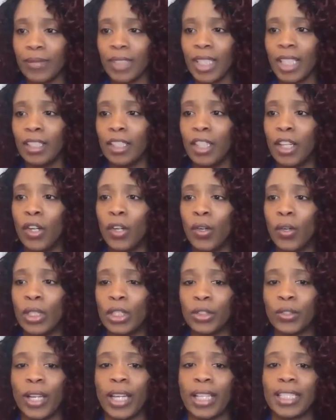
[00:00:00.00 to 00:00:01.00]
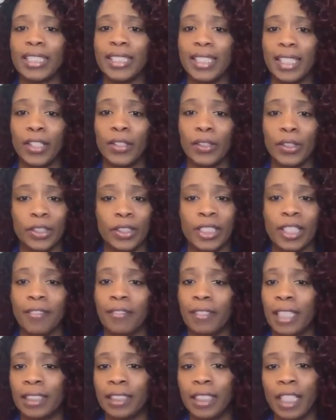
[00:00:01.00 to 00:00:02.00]
go and try to sell yourself,
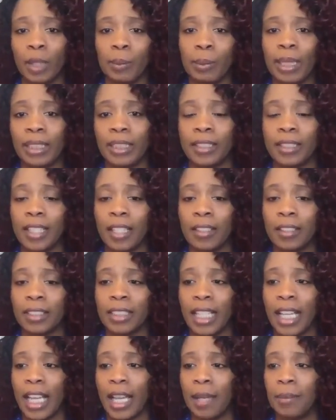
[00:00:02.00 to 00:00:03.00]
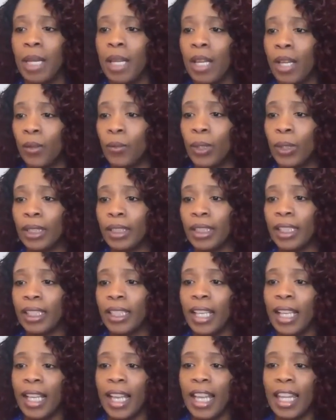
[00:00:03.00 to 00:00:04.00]
and I talk about this all the time. One
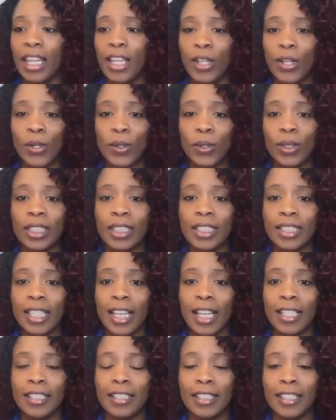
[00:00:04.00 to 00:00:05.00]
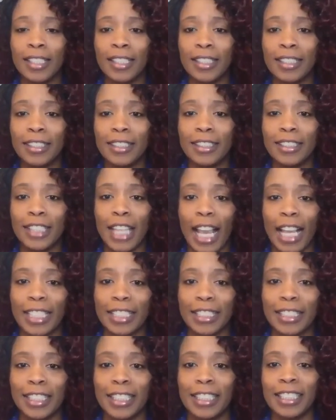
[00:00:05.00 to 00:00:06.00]
thing, hello, LaSonia
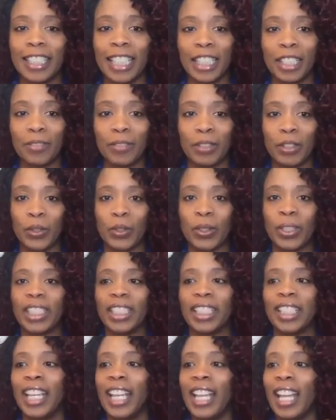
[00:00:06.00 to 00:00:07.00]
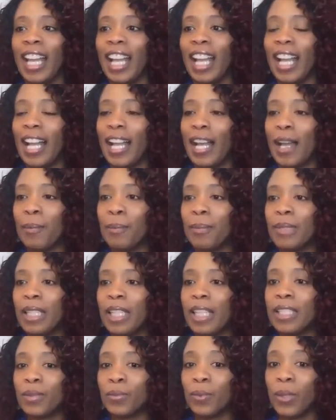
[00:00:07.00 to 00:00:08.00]
Jackson, thank you for joining.
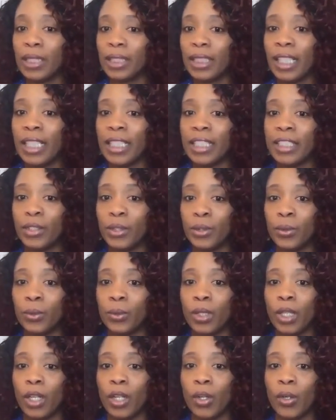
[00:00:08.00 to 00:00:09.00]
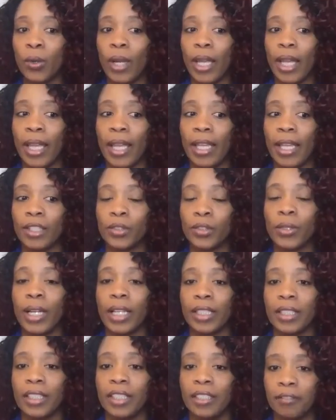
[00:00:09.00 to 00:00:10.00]
It's one thing to go and
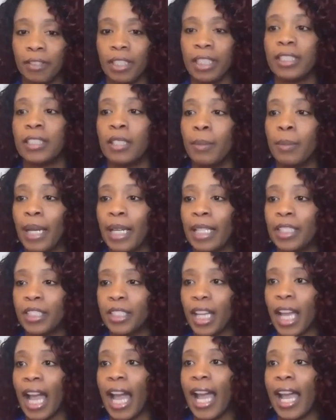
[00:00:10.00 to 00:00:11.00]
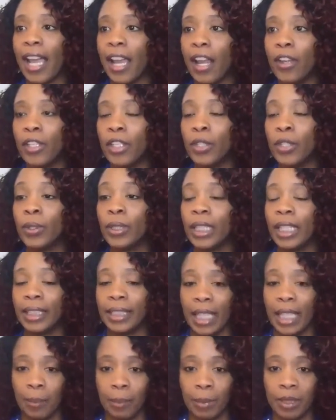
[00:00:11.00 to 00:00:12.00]
try to convince somebody to hire you and let
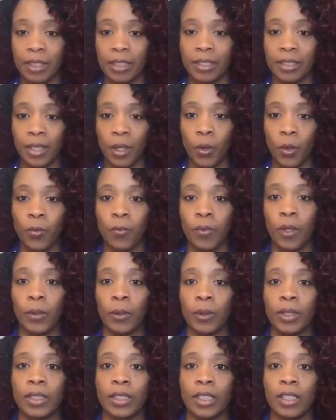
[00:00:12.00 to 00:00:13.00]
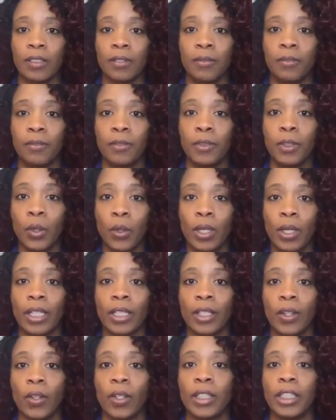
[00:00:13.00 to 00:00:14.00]
that be the sole focus of
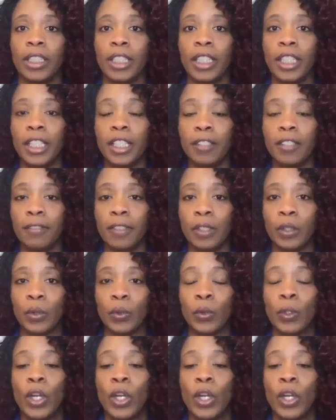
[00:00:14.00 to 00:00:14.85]
going on an interview,